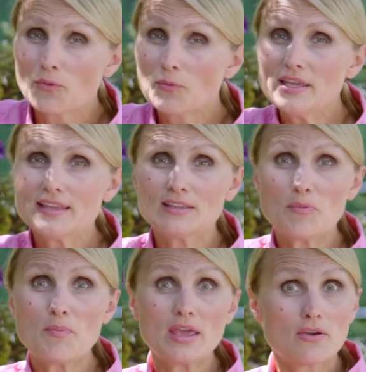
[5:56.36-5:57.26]
a week in the
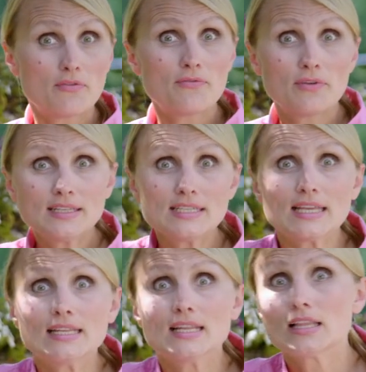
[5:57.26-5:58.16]
Bay of Fundy
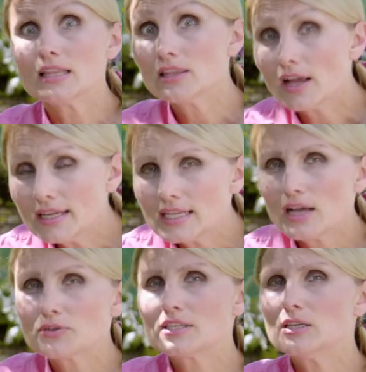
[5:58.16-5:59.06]
in a
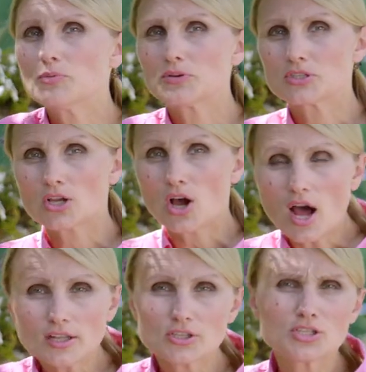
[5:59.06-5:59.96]
lighthouse keeper's
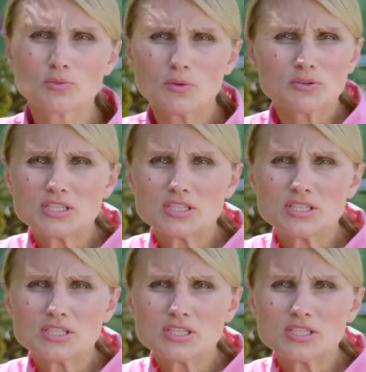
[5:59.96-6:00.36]
cottage, so we were